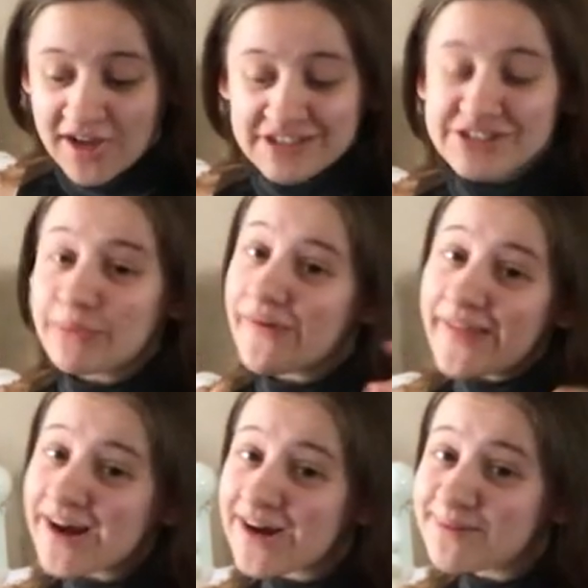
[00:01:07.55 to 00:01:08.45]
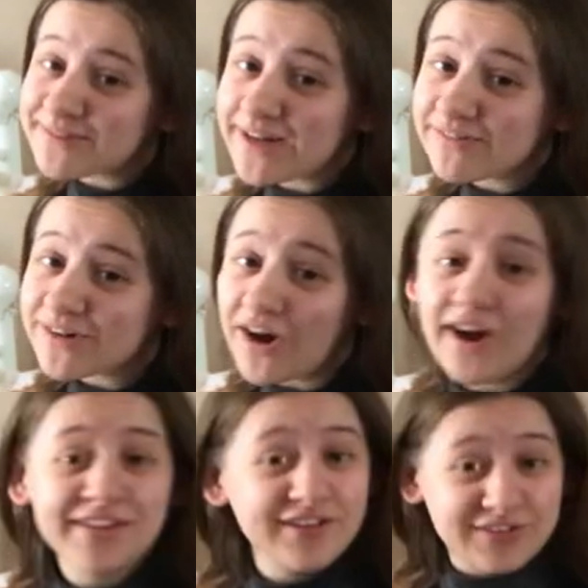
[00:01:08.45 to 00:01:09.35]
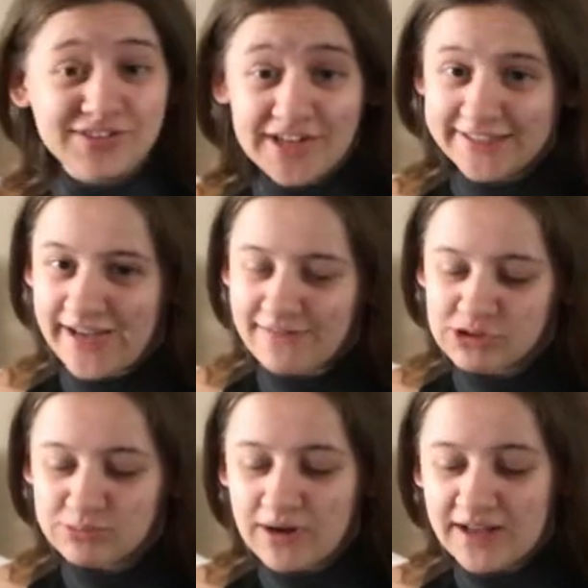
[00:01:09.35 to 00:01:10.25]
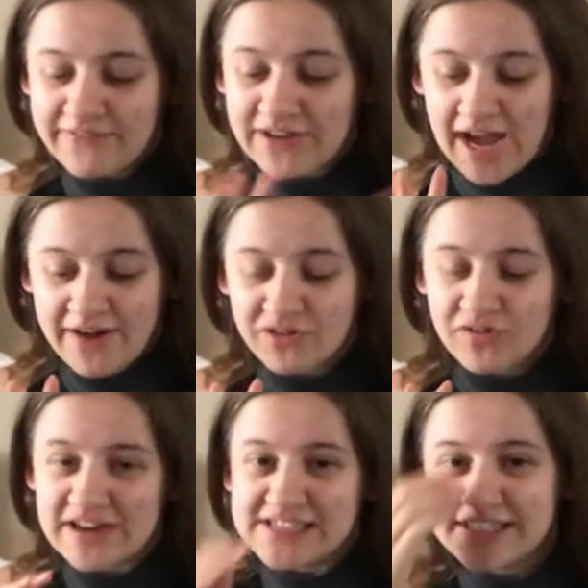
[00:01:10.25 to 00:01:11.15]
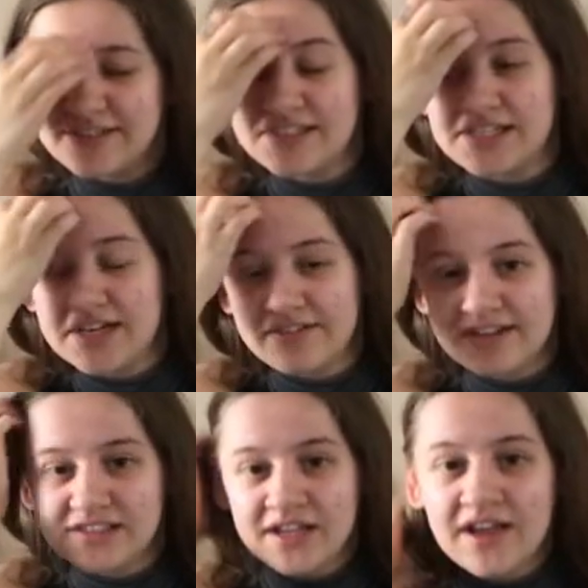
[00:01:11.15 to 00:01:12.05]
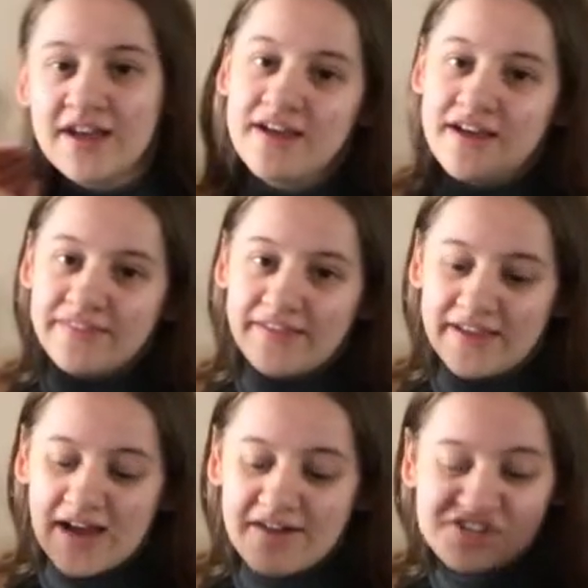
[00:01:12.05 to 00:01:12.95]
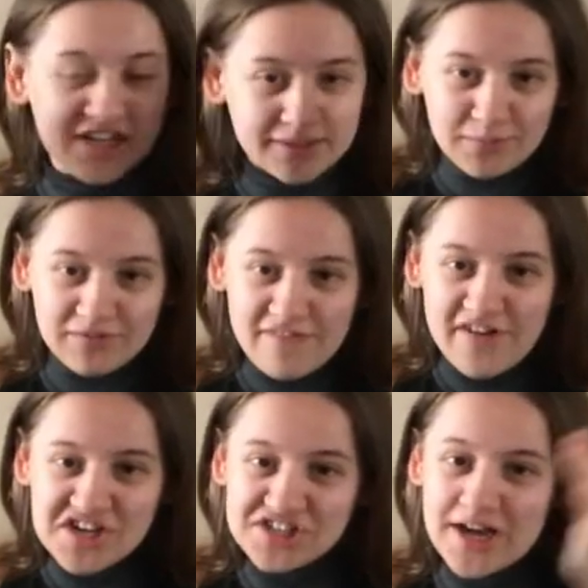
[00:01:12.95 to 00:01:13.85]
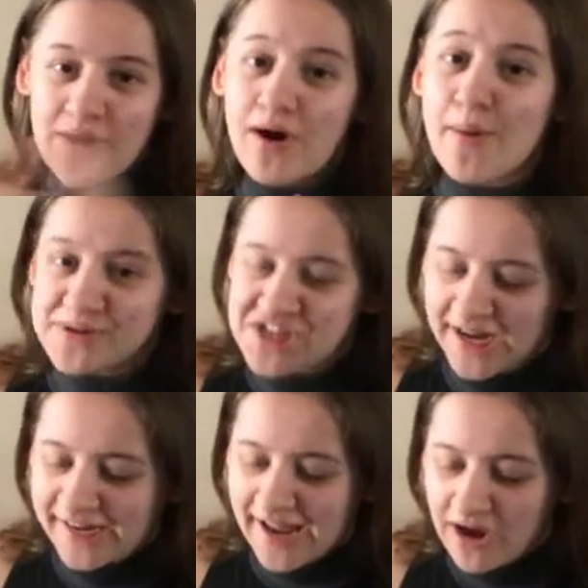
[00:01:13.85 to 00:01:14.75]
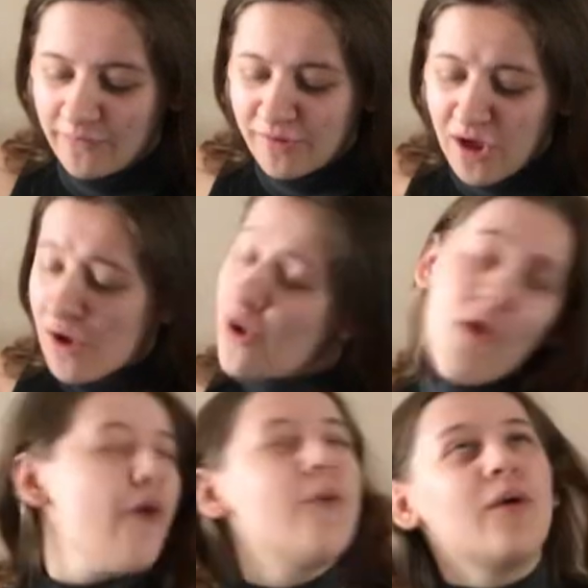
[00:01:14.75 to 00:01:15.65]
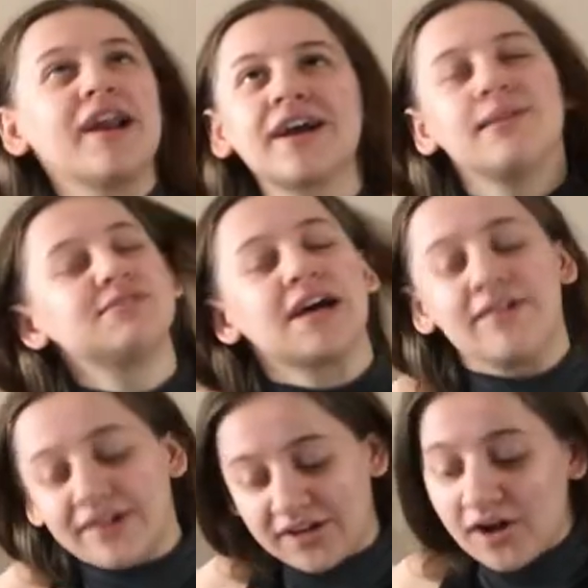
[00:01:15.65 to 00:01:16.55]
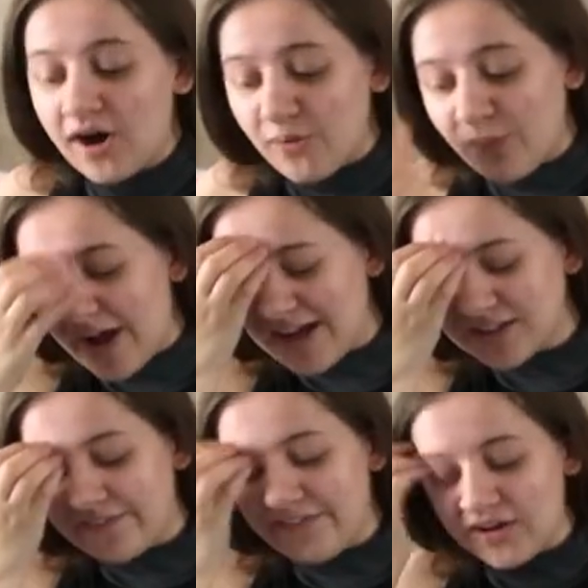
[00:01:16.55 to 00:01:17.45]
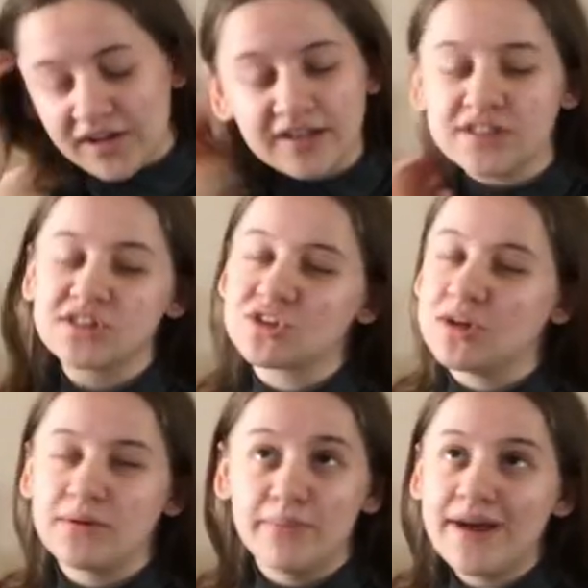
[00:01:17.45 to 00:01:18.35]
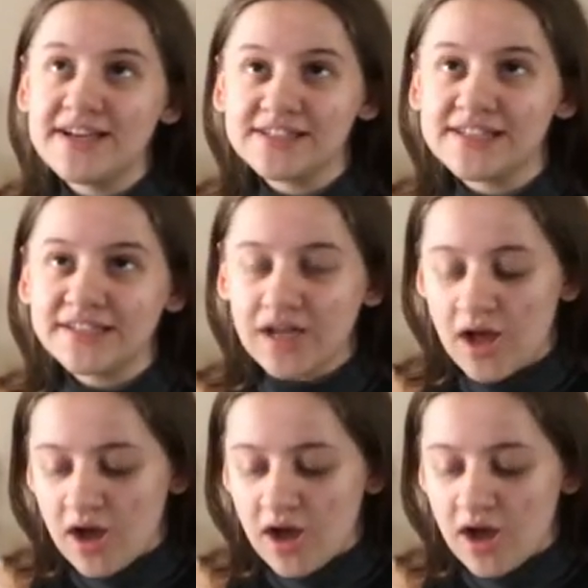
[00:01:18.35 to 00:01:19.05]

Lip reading: So when that comes out guys, do check that out as well. If you haven't already seen the series that they have, check the movie version out. I'll be checking it out when it comes out and I can't wait because I feel like this is going to be amazing.